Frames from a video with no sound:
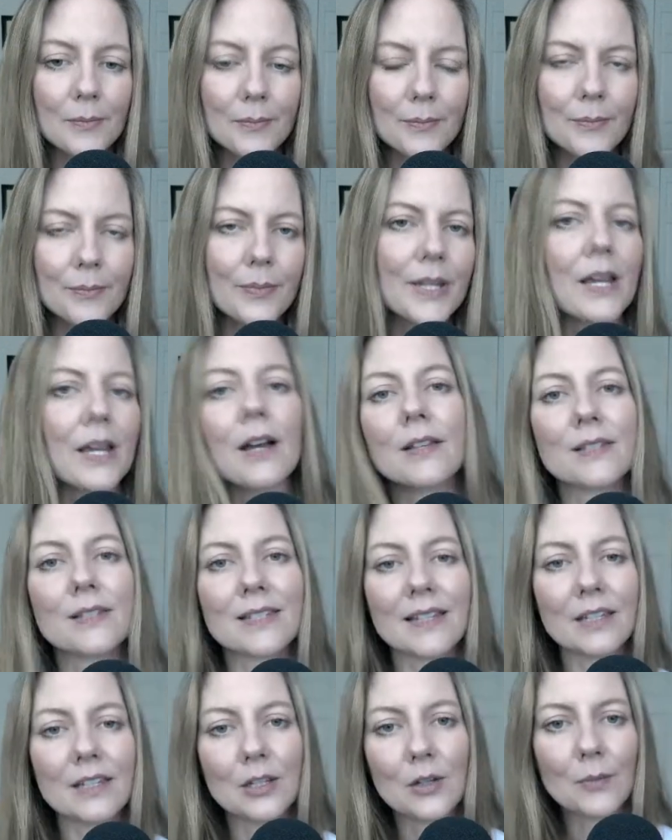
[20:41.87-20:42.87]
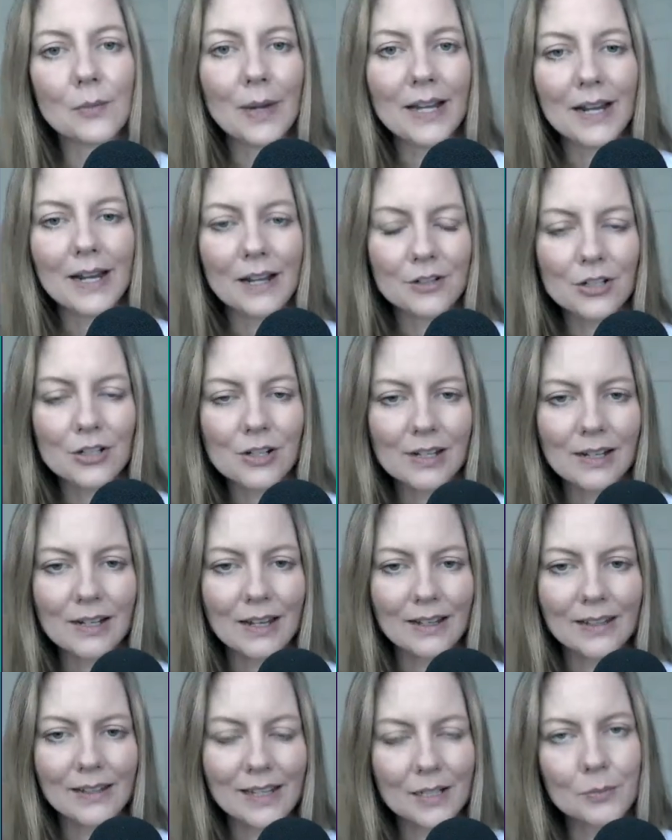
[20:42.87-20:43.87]
because you might actually
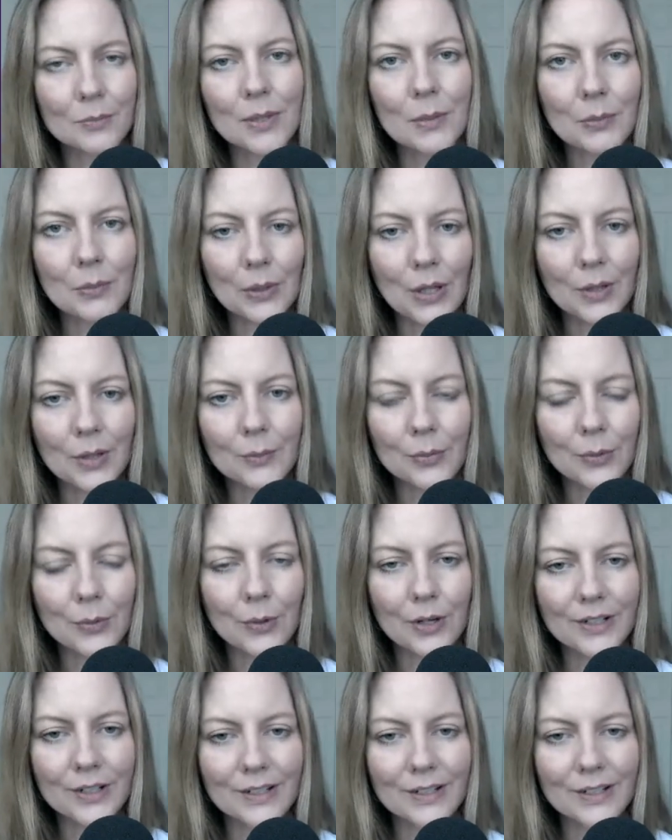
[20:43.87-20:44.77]
like get people on board.